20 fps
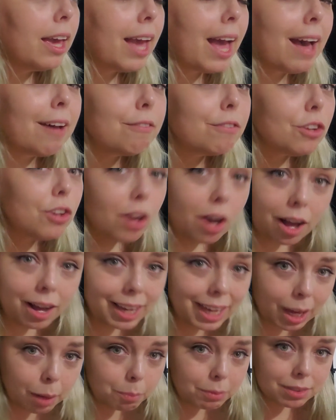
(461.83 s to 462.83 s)
have not
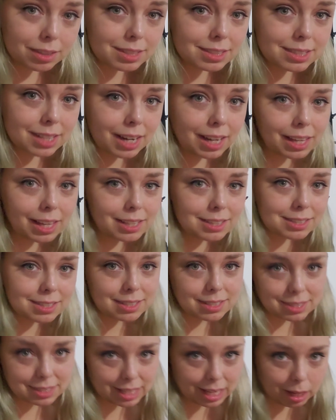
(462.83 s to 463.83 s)
kept the settings the
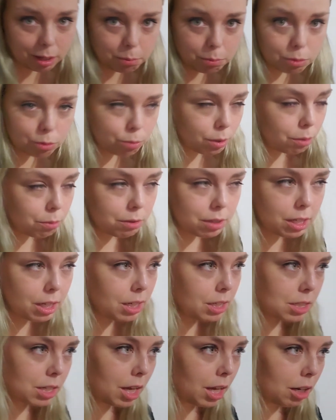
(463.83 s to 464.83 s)
same throughout the
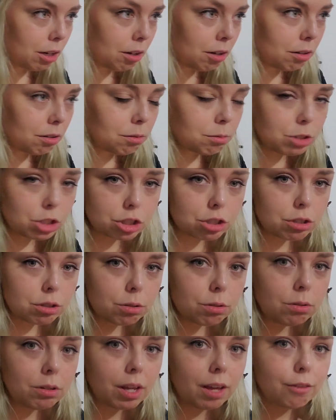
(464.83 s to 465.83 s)
entire
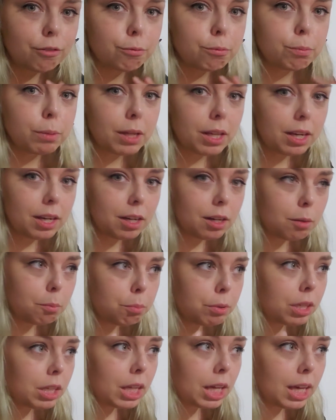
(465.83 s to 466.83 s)
shoot. I've been
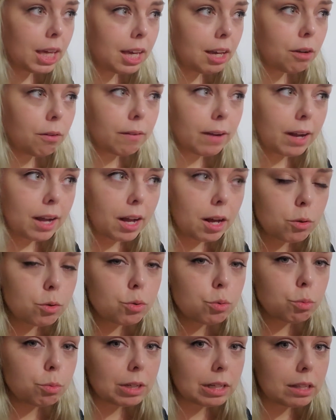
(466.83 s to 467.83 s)
playing around
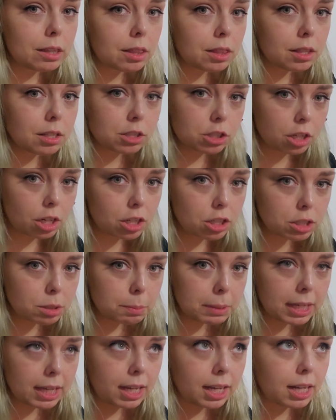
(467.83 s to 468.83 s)
with the shutter
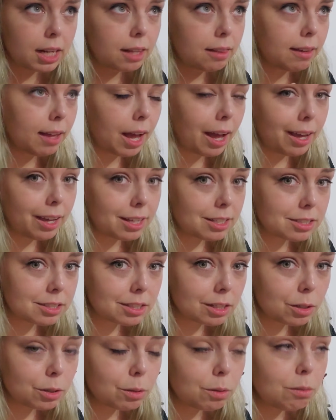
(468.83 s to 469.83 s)
speed and the
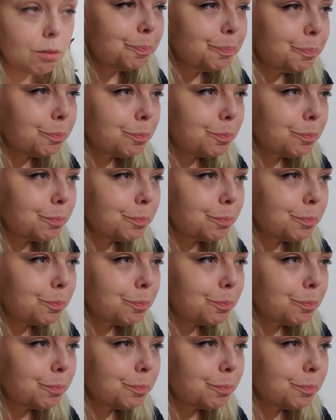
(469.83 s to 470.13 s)
ISO.